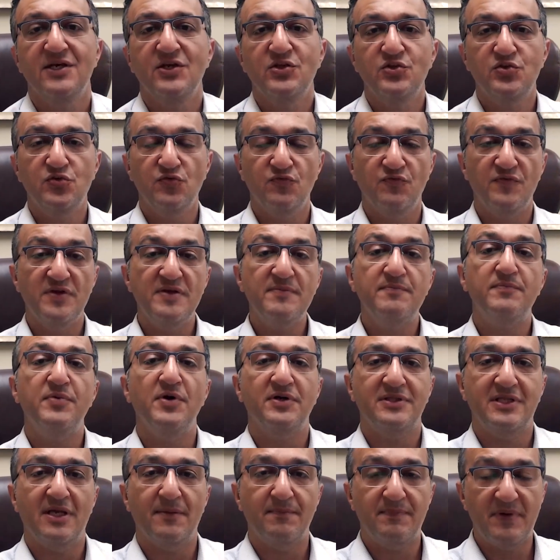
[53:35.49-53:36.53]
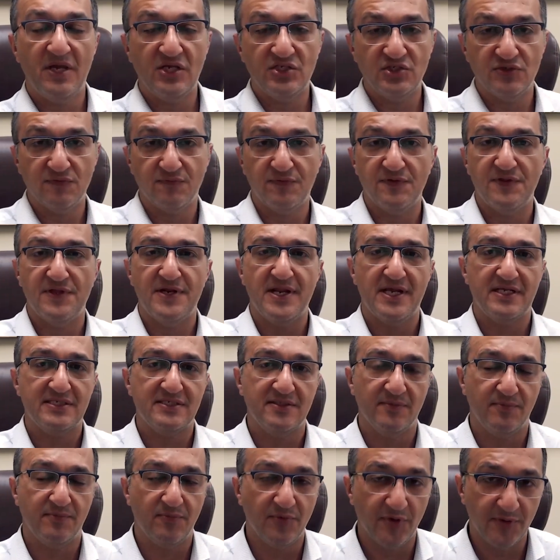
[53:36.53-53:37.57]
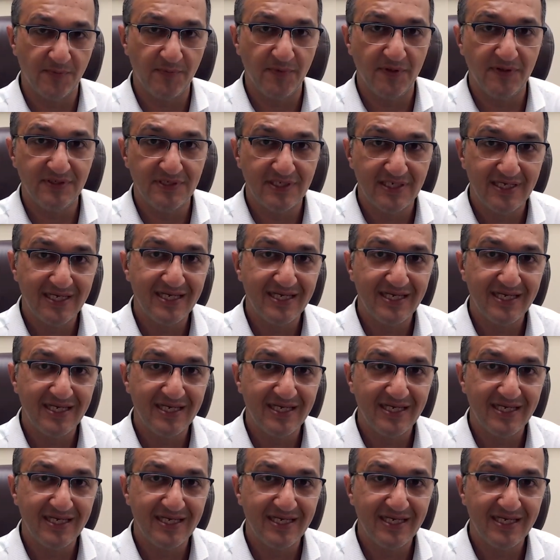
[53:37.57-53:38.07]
to rebook that patient for the next appointment,